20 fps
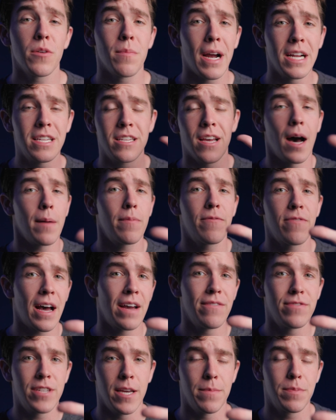are my top
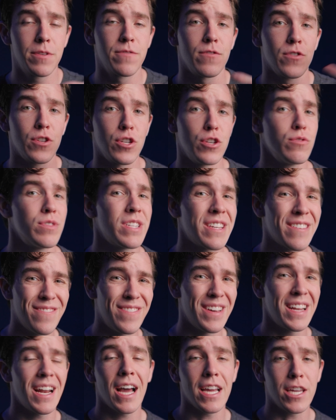five tips for using
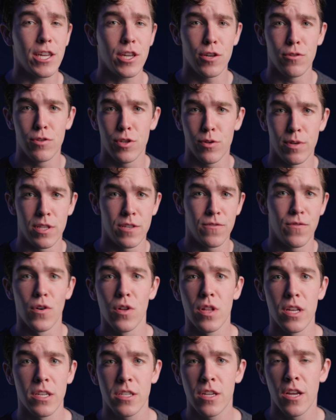vidIQ to its
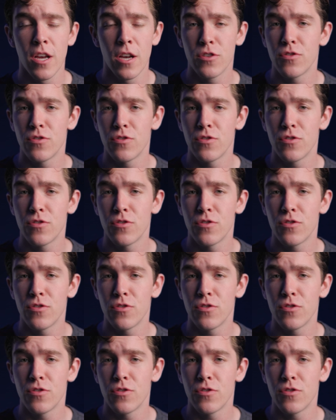fullest